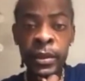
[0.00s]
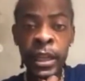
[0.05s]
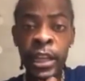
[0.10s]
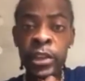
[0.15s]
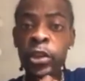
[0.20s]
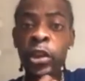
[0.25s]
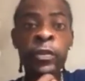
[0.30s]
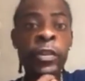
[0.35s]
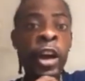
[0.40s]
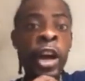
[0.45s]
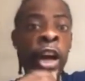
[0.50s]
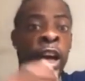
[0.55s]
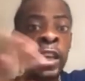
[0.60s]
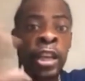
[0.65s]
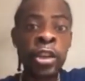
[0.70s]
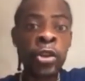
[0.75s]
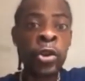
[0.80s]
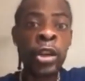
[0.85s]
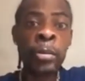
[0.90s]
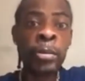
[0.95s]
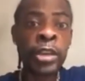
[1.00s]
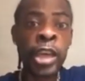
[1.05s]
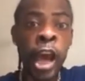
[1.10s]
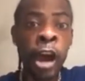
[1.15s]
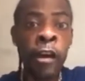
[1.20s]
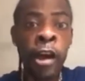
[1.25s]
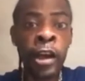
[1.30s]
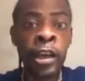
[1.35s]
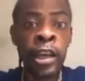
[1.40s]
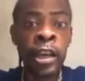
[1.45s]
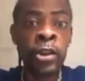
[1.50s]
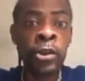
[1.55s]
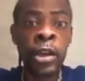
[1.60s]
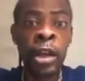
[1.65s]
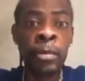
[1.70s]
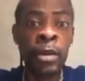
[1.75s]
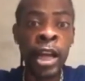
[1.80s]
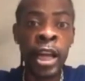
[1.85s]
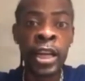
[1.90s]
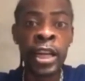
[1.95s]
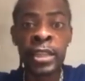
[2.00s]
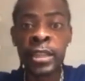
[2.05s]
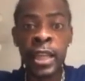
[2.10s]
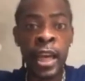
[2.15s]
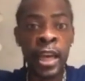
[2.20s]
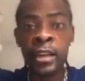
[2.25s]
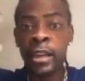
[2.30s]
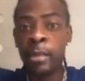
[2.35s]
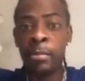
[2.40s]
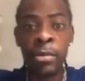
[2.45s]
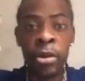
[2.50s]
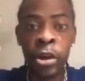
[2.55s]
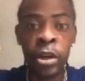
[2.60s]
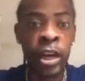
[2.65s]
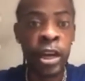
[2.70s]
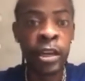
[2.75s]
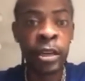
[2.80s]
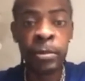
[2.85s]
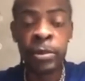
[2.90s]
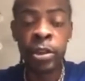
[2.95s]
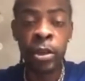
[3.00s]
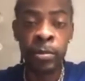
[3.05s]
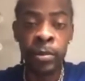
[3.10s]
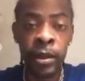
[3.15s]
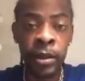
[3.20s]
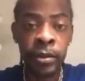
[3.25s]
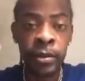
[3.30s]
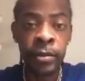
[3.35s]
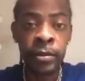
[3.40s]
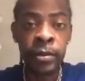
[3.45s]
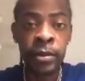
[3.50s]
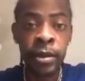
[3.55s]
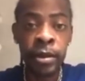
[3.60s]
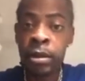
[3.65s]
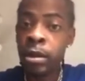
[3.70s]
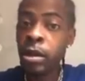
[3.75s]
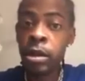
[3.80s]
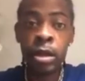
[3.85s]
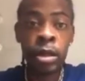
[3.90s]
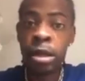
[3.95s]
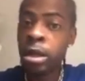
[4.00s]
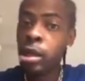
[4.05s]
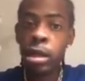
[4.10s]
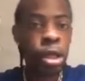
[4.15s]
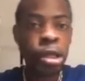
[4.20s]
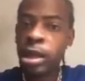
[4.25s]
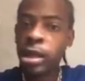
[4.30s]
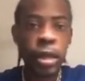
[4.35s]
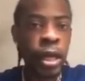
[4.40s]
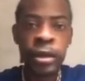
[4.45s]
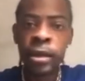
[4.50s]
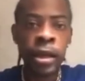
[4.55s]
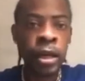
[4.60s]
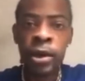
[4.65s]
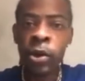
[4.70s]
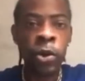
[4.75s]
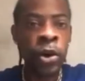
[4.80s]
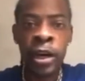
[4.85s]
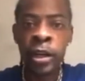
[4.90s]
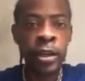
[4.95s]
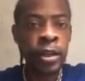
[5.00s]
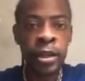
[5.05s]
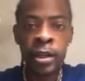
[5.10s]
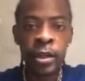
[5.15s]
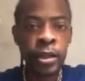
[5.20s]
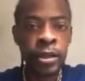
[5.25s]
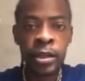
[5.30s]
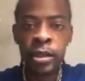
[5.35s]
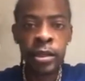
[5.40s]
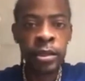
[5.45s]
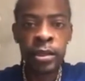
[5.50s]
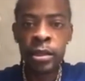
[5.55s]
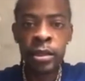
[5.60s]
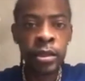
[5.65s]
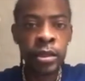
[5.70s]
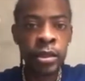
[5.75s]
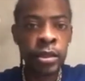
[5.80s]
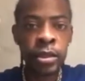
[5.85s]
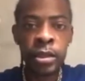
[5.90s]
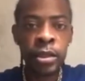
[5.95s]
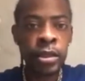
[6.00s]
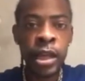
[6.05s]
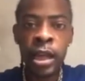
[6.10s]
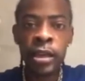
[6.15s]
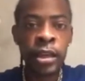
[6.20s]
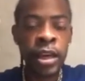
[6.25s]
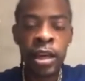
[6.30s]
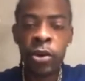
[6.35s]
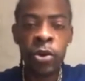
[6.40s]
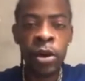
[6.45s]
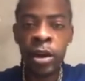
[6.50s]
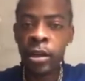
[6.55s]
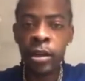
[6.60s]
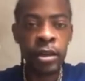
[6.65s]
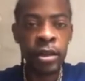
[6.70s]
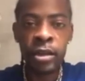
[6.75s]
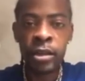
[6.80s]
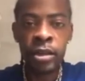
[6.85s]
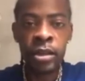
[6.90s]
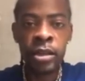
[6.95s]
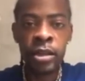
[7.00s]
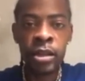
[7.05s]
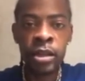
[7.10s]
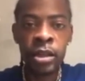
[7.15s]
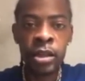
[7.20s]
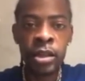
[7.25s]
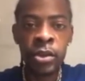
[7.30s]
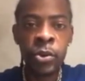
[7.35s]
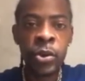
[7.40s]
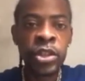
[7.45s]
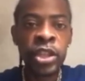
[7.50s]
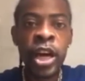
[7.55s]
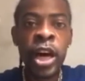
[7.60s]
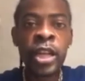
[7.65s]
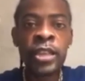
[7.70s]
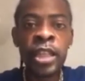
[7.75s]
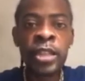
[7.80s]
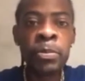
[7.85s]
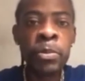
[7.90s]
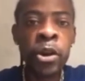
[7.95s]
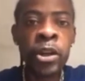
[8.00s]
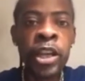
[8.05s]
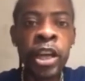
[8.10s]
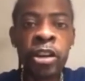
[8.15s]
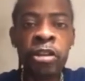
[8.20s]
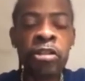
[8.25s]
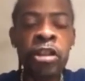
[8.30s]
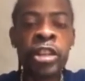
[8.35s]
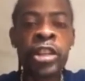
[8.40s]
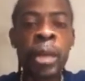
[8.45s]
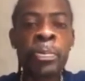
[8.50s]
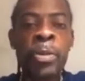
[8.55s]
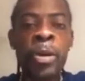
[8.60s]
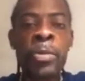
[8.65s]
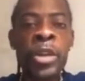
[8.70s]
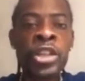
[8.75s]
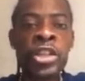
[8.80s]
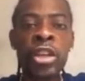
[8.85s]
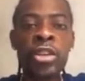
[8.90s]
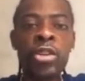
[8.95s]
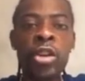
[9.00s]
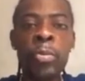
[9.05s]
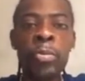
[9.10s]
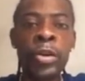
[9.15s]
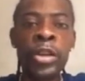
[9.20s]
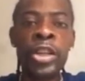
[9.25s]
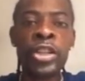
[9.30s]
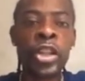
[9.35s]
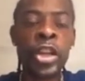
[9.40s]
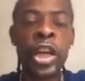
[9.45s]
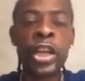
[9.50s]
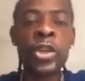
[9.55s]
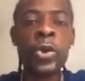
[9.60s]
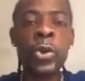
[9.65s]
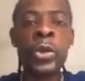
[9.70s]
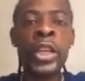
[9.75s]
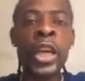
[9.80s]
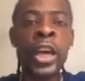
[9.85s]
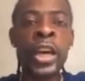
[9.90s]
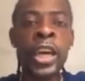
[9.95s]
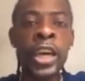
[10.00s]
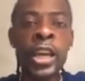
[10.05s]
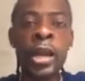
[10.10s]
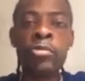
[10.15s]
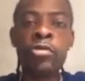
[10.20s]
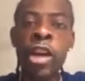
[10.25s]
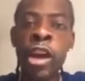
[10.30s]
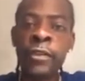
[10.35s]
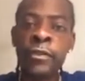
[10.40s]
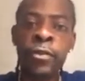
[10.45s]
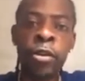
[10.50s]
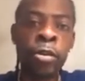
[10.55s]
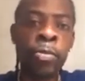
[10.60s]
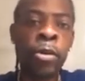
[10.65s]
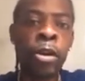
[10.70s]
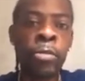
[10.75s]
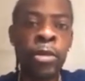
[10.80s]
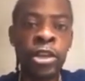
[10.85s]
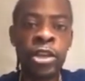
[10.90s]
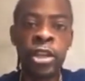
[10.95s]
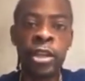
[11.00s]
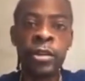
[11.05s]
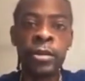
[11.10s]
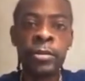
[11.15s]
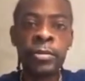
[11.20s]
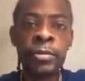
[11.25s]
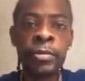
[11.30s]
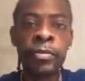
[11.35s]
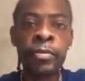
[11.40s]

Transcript: And Tough Gang give the youth them care and give the youth them land and sign them boy and them something there. That now go on. Which artist boy are create a publishing company so that youth can get them rightful publishing?